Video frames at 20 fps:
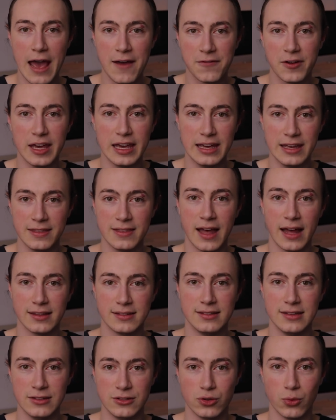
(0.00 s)
ever in that
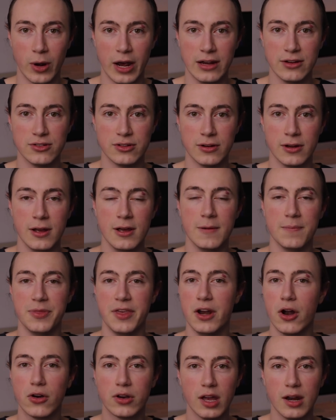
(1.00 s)
situation,
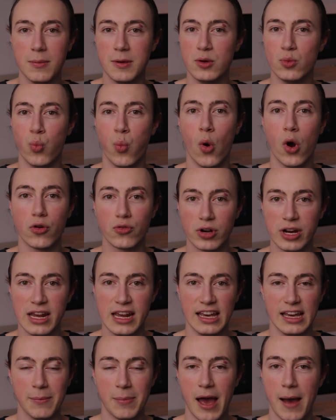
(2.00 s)
they're not going to be
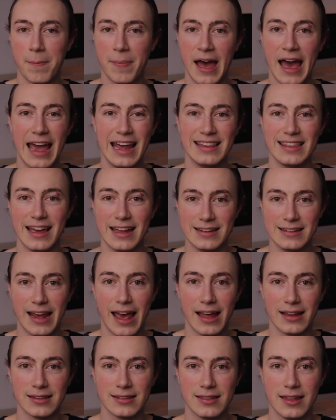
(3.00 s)
worrying about paying their
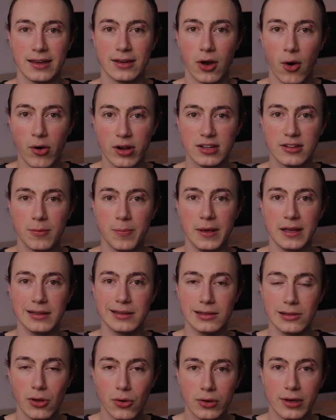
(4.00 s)
debts. They're going to be
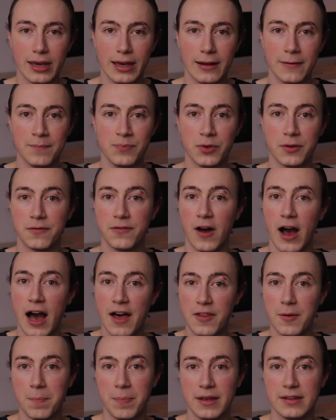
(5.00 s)
looking for
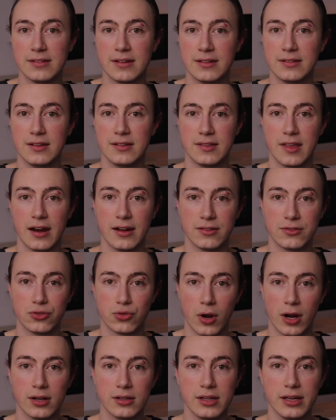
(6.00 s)
other businesses that are
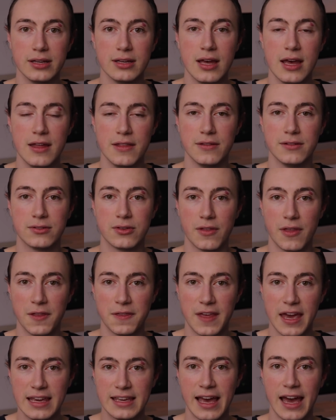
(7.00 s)
struggling so that
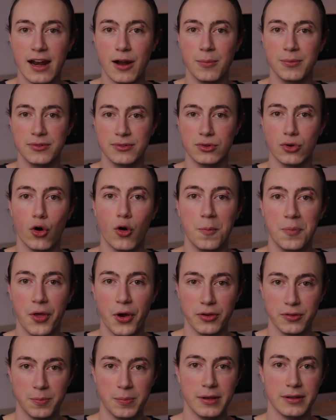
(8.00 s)
they can absorb
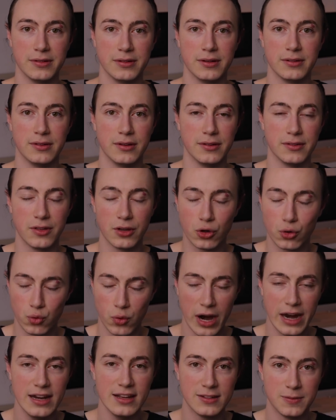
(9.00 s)
those businesses. The
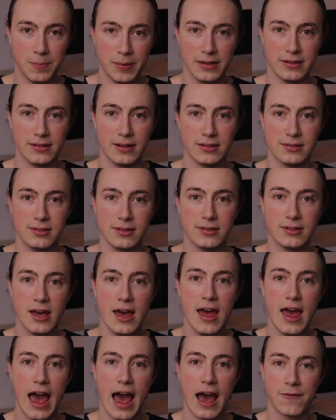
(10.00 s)
greatest businesses
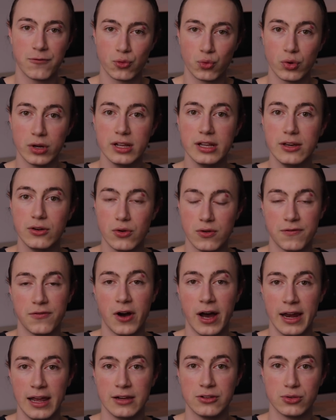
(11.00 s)
have really good
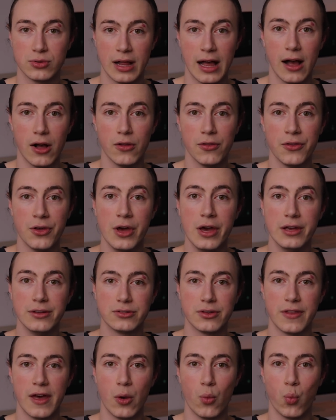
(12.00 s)
financial health
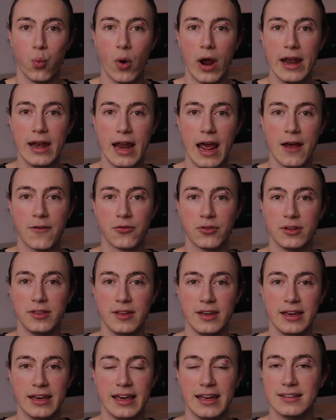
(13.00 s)
so that when
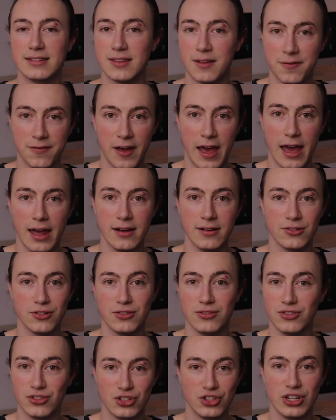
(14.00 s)
everything hits the fan,
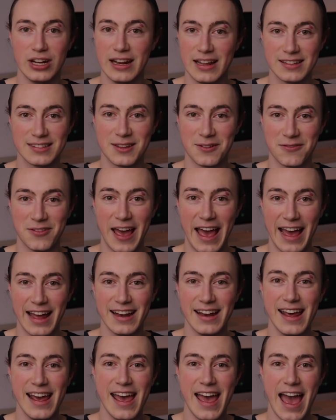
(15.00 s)
shit hits the
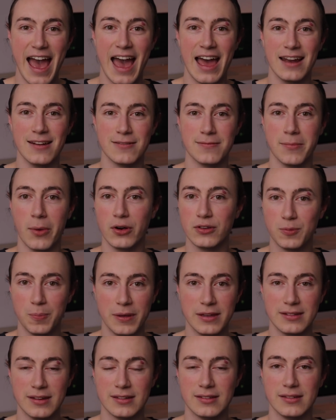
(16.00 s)
fan, and most
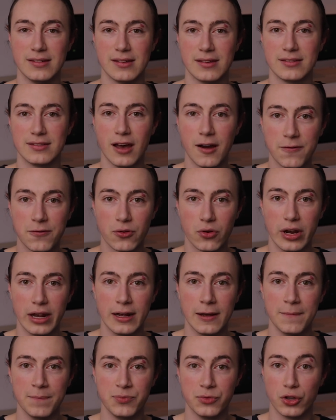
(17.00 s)
businesses are suffering,
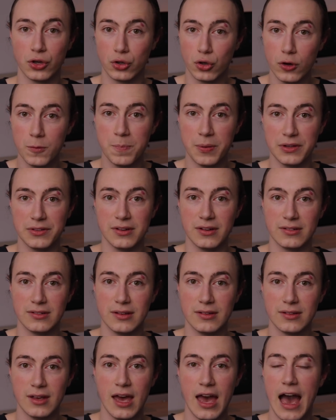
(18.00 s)
the good
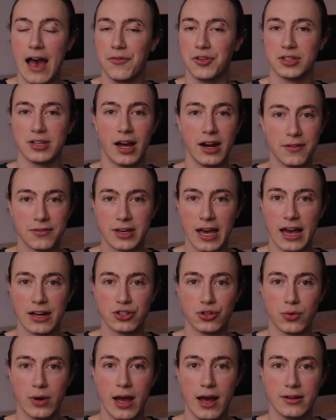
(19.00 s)
businesses have a ton of cash
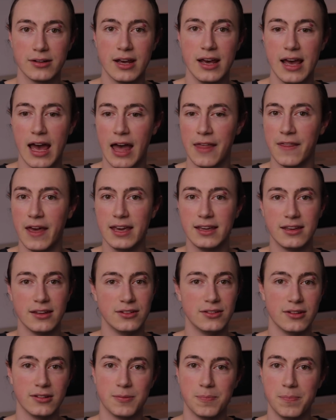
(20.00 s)
around and they
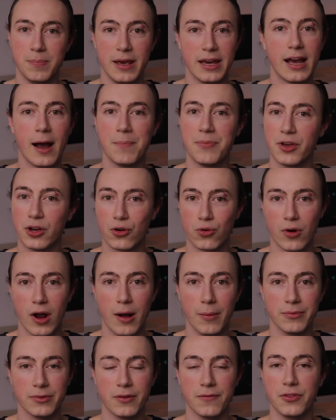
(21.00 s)
can just pick up the
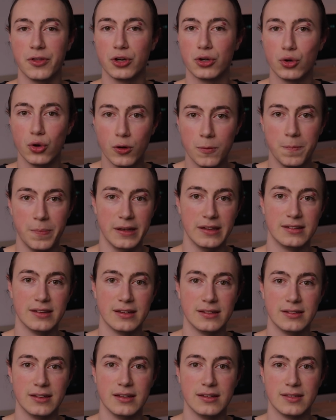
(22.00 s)
crumbs of the good
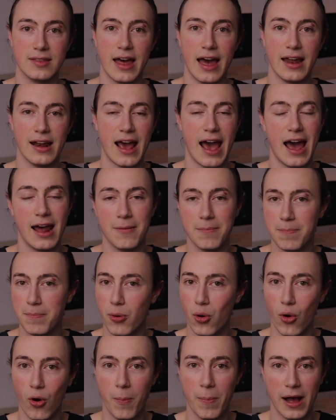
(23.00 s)
businesses that had
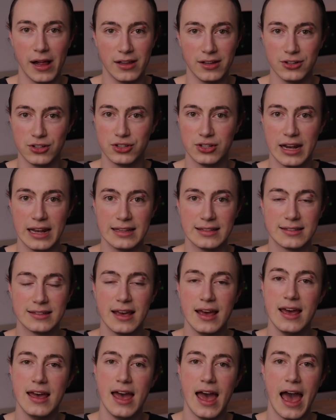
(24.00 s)
poor balance sheets,
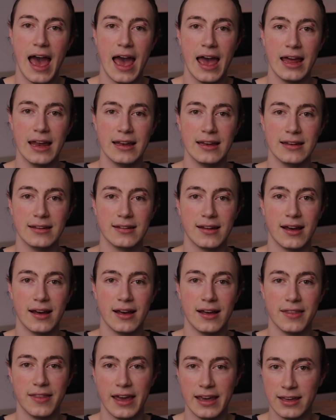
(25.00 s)
and
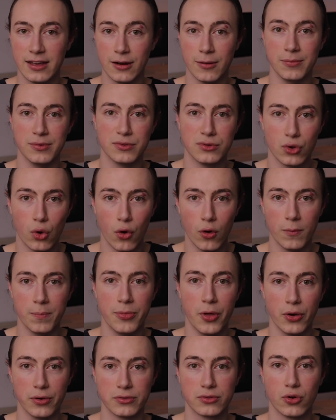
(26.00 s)
they can absorb
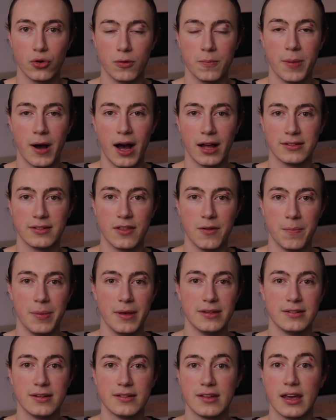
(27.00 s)
those good parts of the
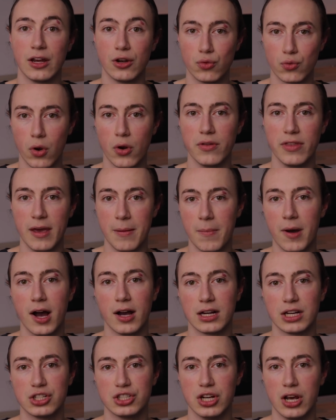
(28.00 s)
business and grow their
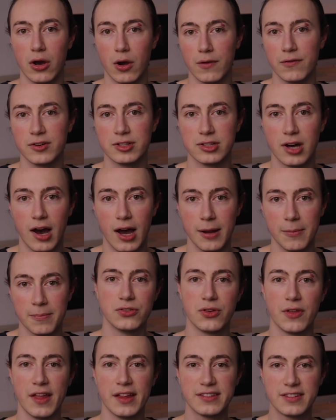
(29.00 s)
market share over time.
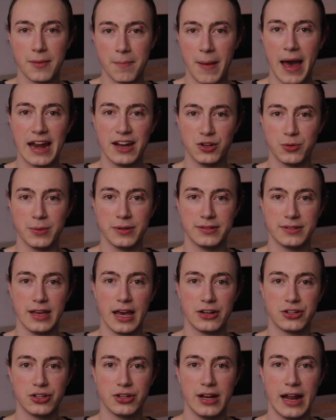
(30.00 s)
So that's the management
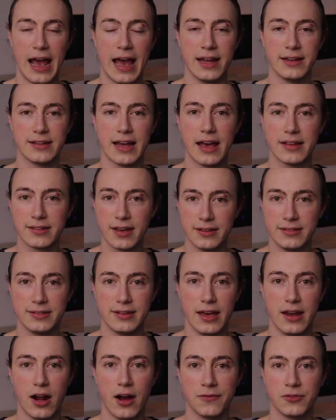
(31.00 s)
section. And as I
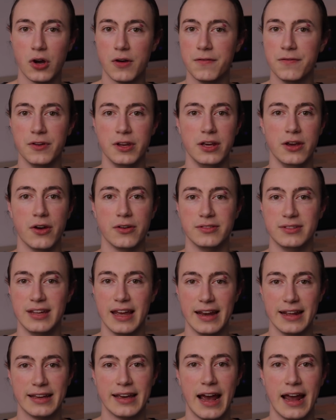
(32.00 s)
said, I've got videos
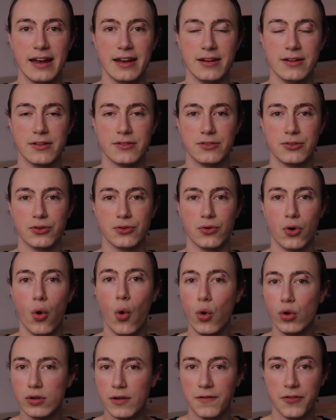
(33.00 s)
dedicated to
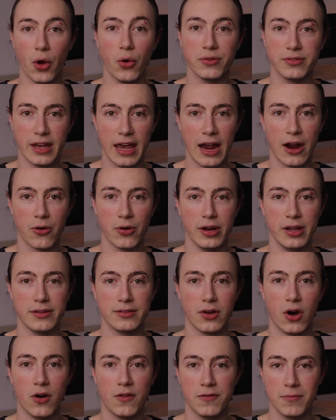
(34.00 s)
all of those areas
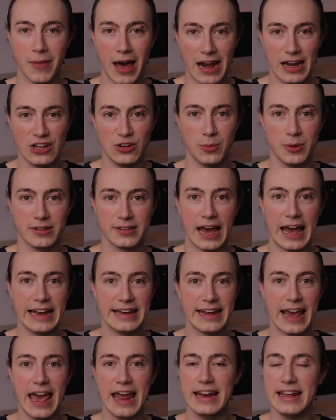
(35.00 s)
of management
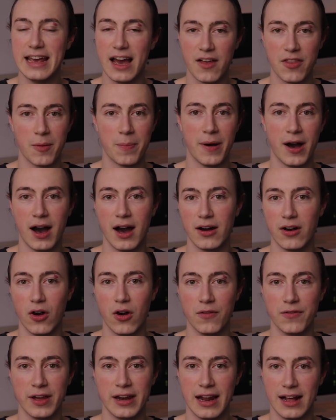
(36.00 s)
and any other part
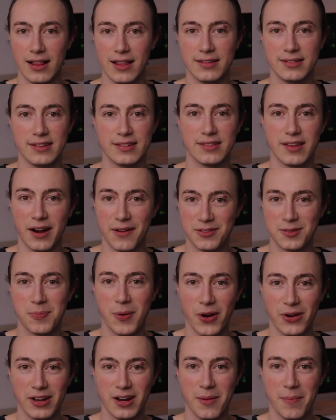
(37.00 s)
of analysis that I've
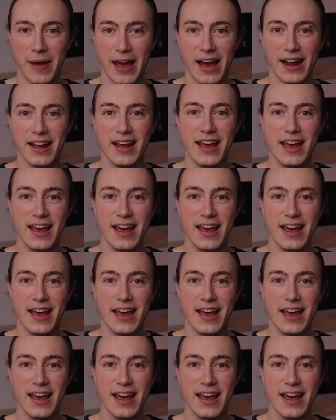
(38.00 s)
spoken about